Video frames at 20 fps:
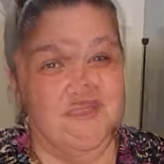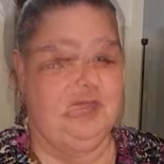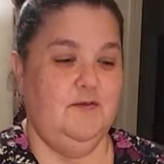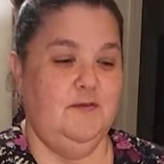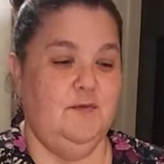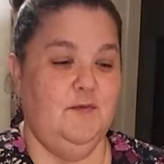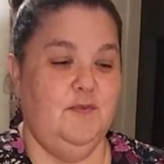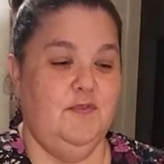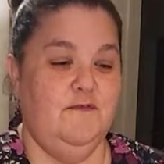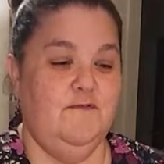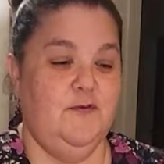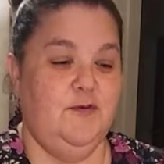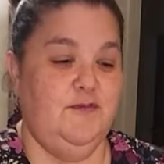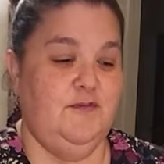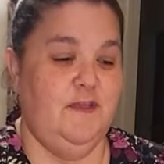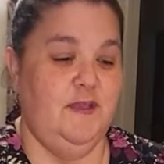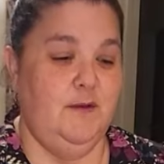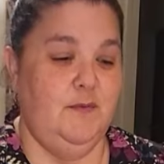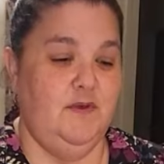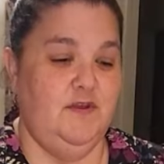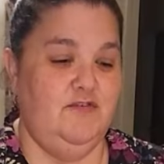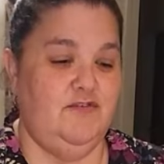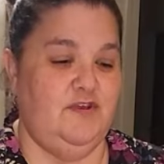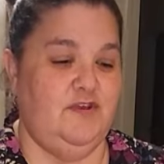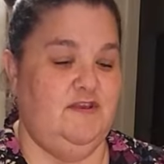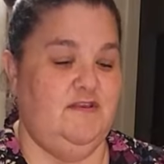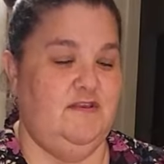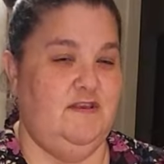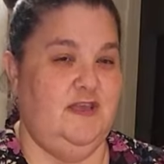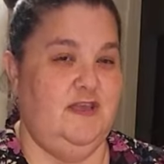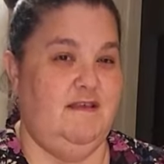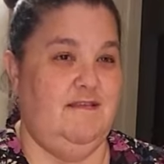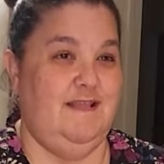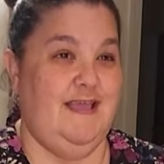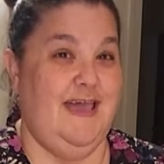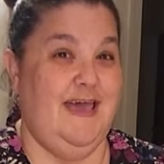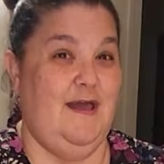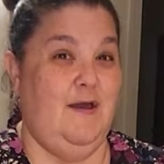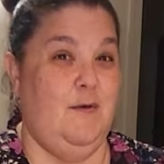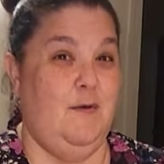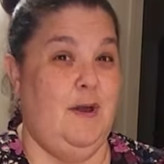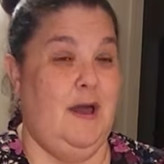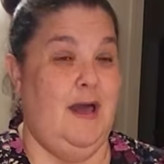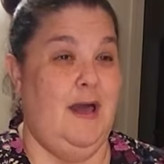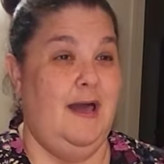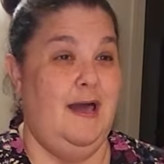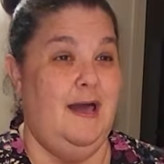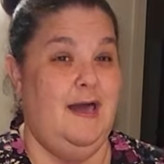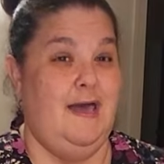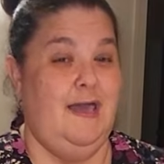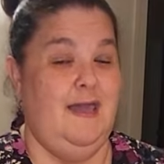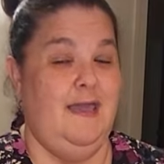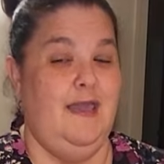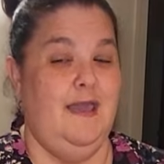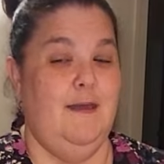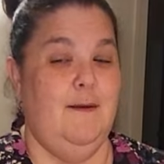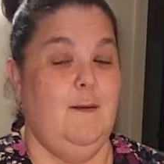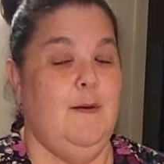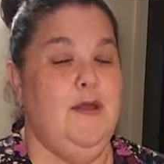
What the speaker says: So the first thing I want to show you today is how I